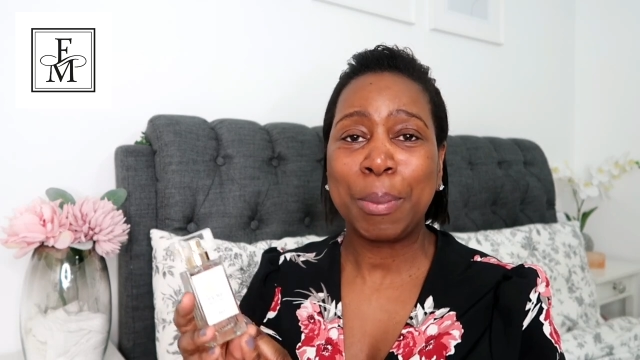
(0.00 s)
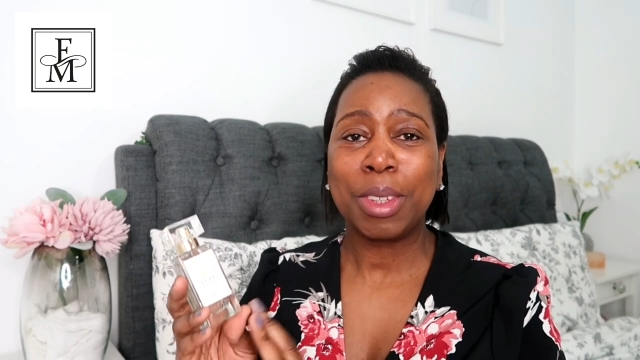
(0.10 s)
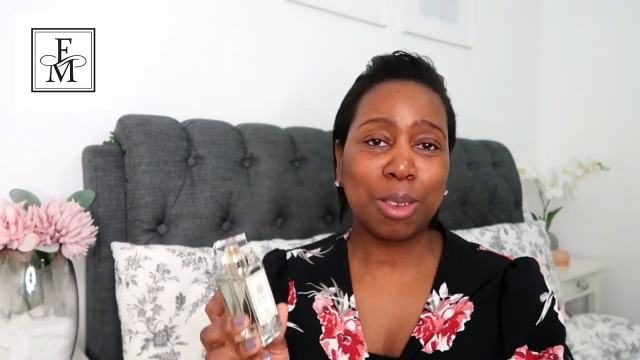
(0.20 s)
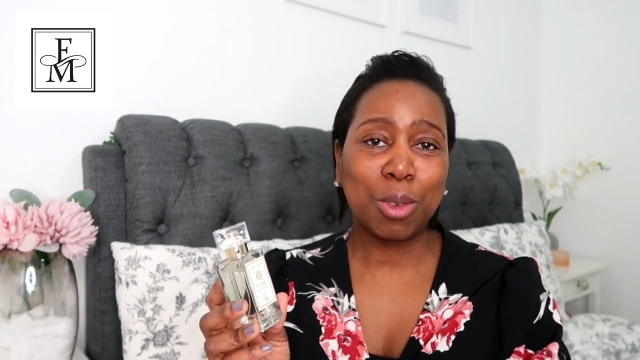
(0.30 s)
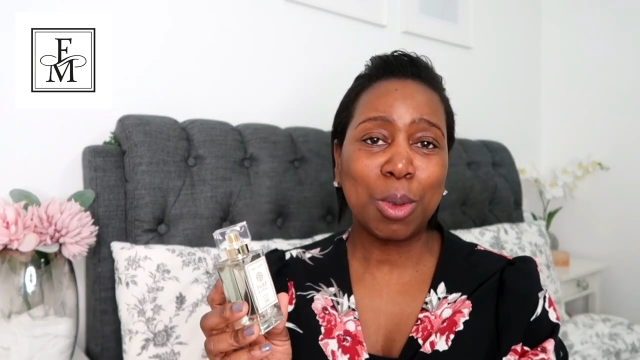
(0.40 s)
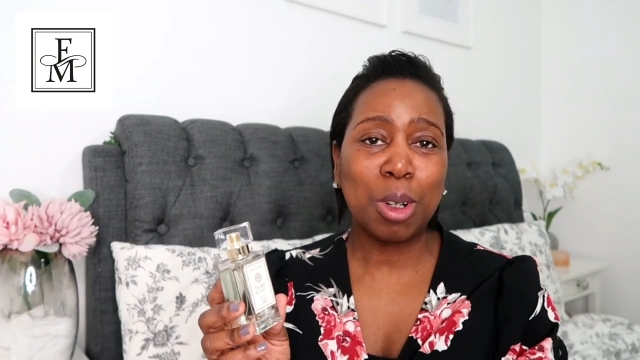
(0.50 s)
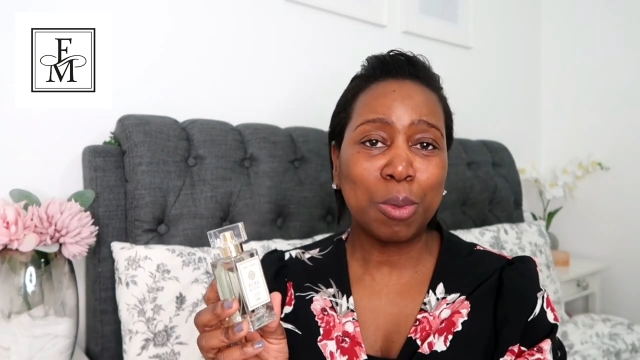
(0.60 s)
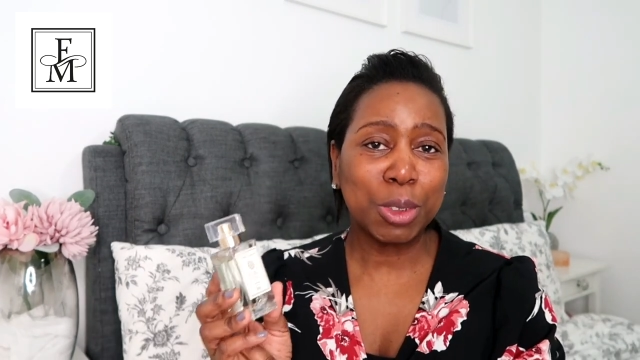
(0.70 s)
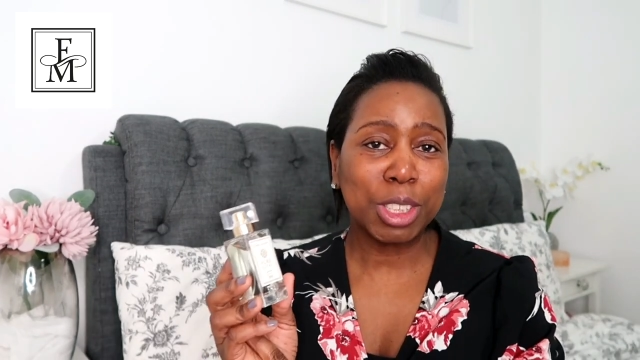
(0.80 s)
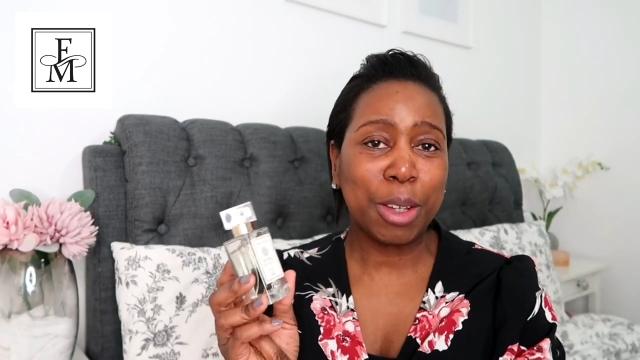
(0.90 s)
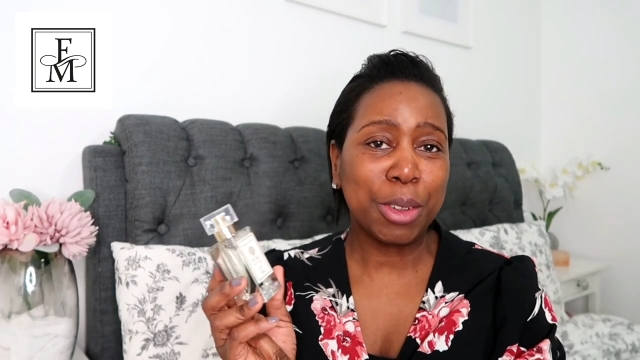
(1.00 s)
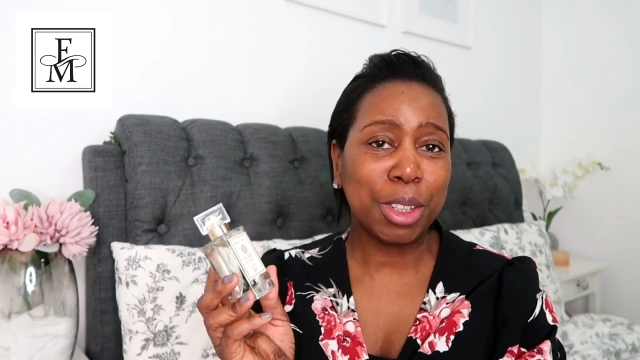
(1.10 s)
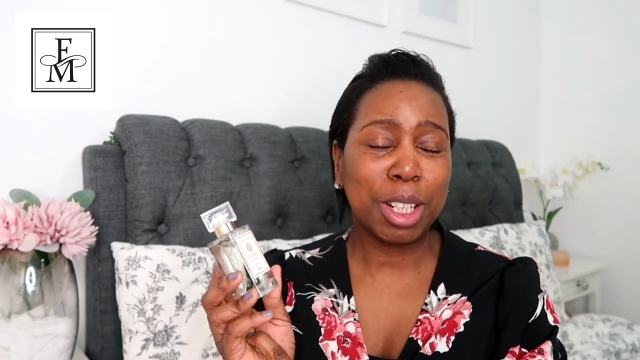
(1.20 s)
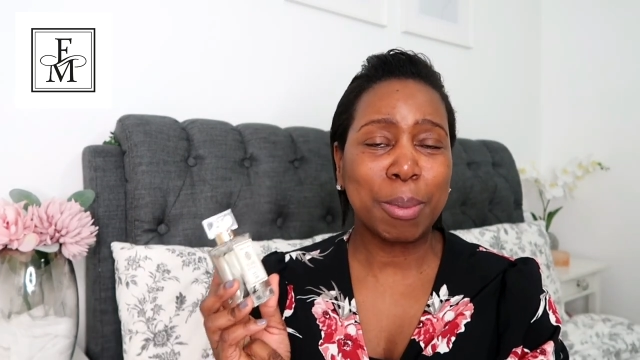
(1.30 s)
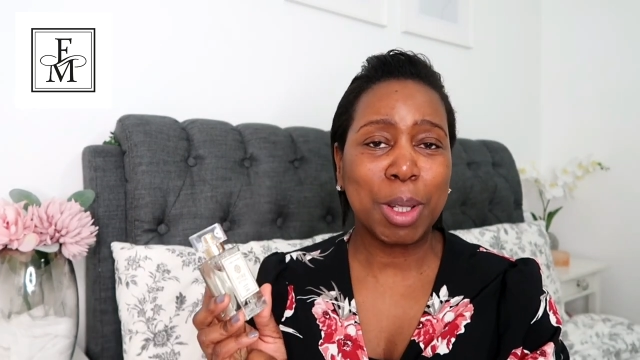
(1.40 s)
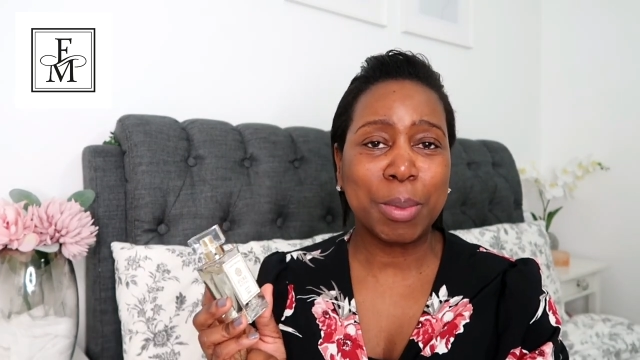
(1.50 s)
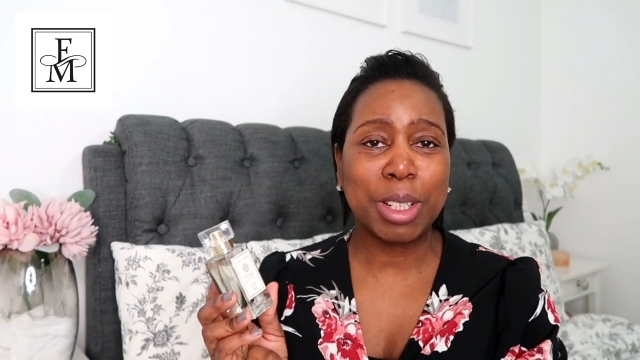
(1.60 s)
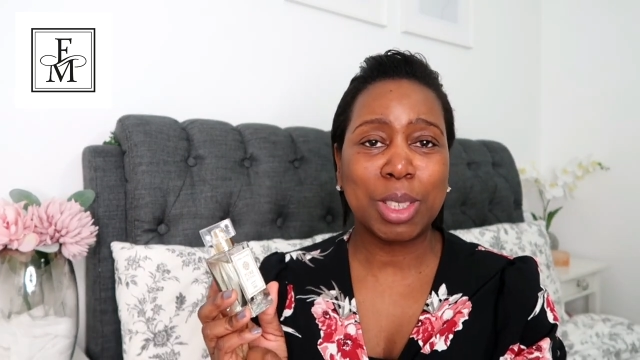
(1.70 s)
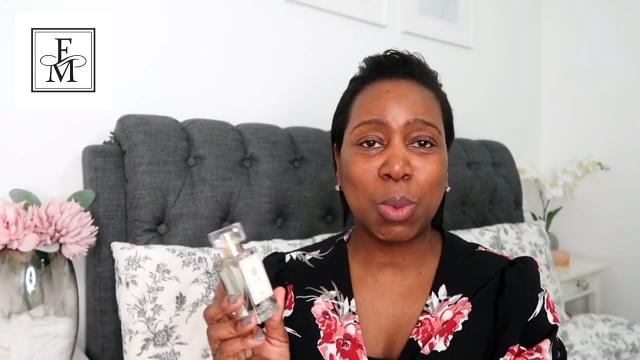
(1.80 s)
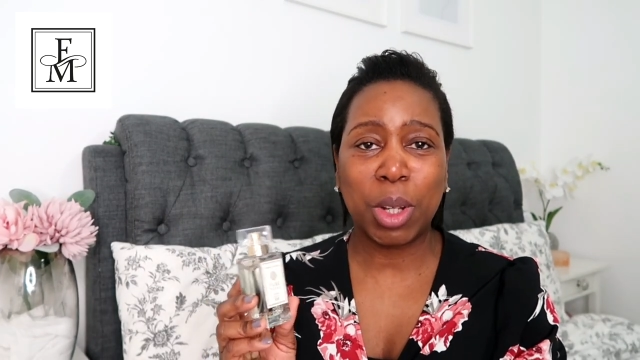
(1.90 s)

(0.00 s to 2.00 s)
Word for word: There's a few offers going on at the moment as